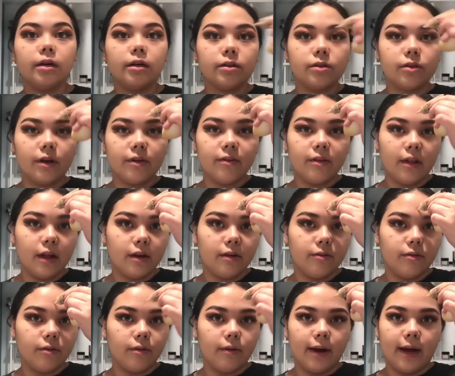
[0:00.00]
So I have a lot
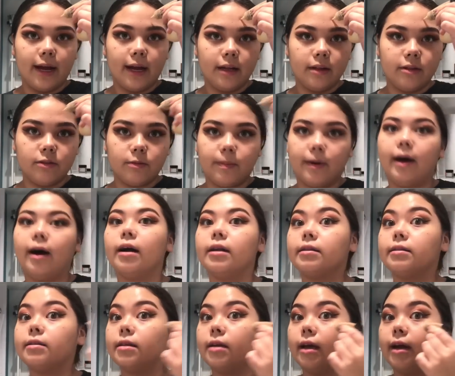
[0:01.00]
of red
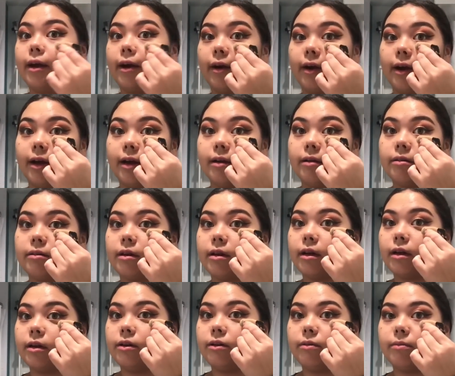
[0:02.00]
spots and areas,
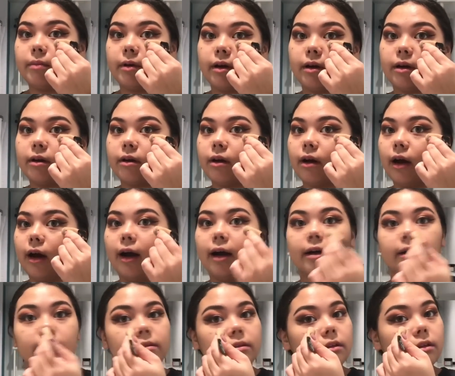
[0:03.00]
and I do my under
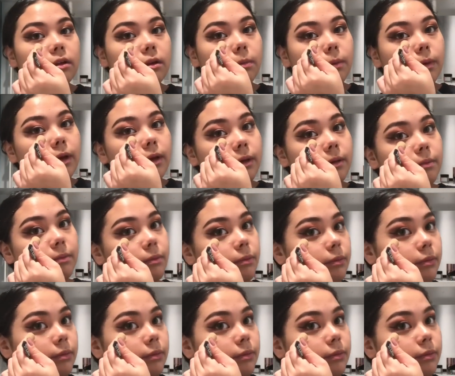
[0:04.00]
eyes a little bit.